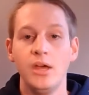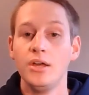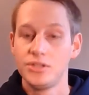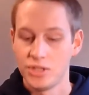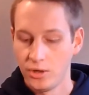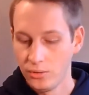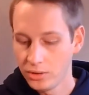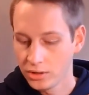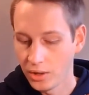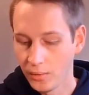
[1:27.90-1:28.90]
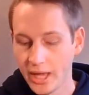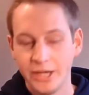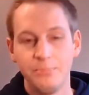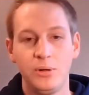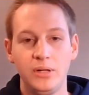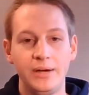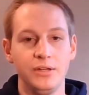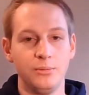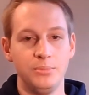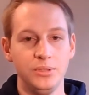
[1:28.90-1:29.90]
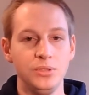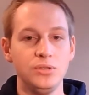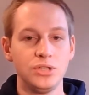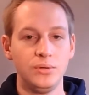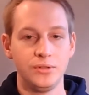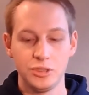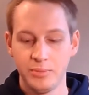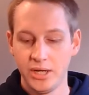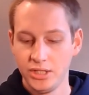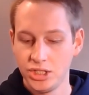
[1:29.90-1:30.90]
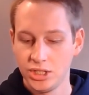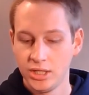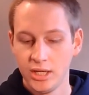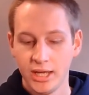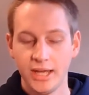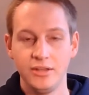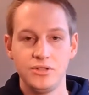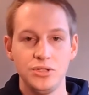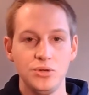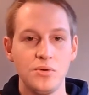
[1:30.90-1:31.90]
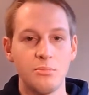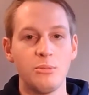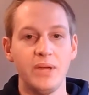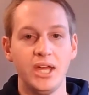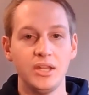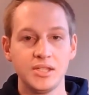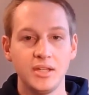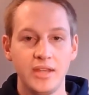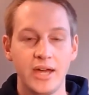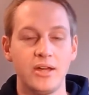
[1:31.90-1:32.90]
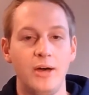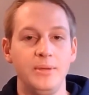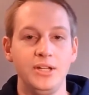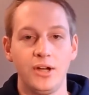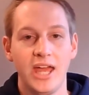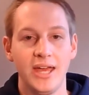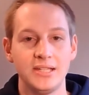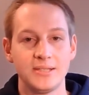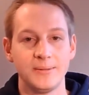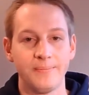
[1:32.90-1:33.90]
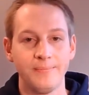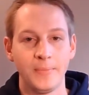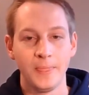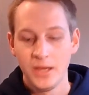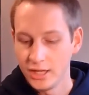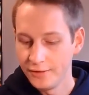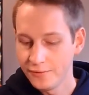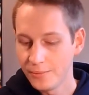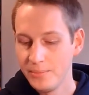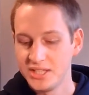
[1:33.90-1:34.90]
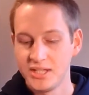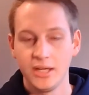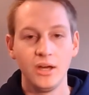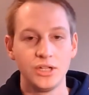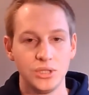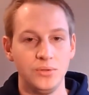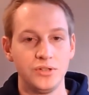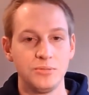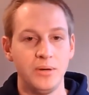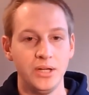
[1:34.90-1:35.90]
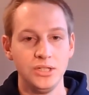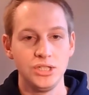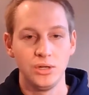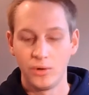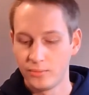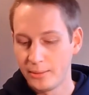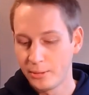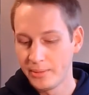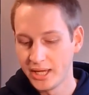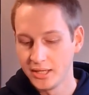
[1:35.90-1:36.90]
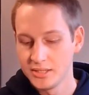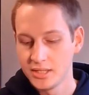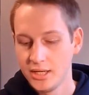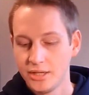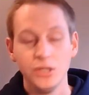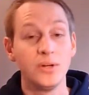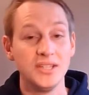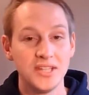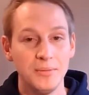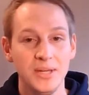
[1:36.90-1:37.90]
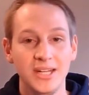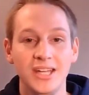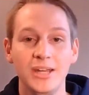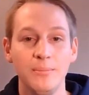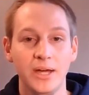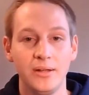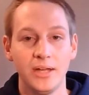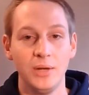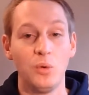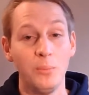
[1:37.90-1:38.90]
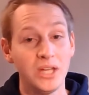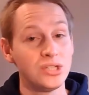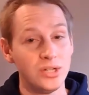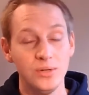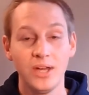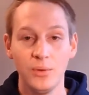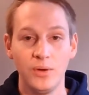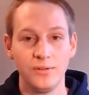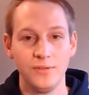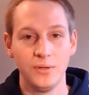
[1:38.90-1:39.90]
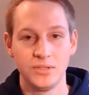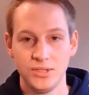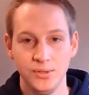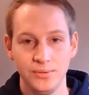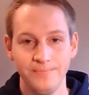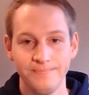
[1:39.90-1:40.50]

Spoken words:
So go ahead and pull out your blue shoulder sponge and the two rubber bands that come in your case. If you're missing a shoulder sponge or rubber bands, you can send me an email and we'll make sure you get one of those soon.